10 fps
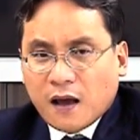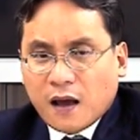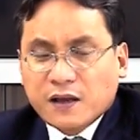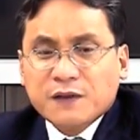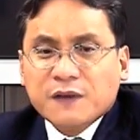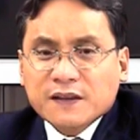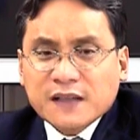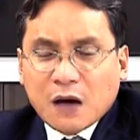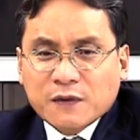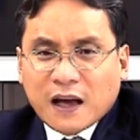And he finds
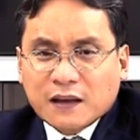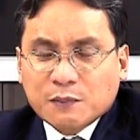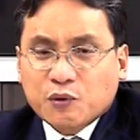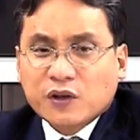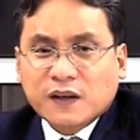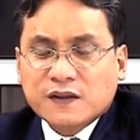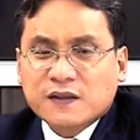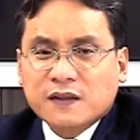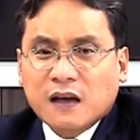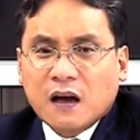out that the
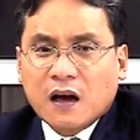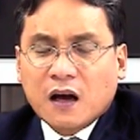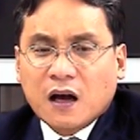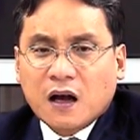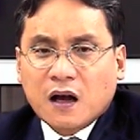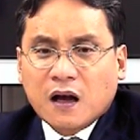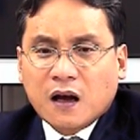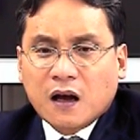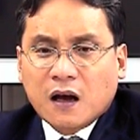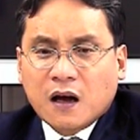products
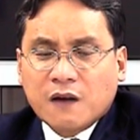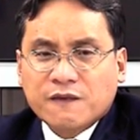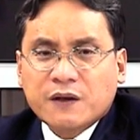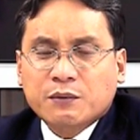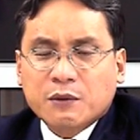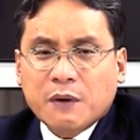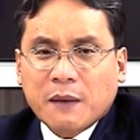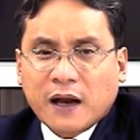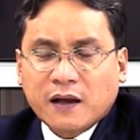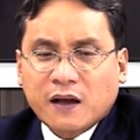are very
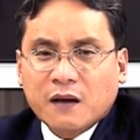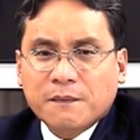problematic,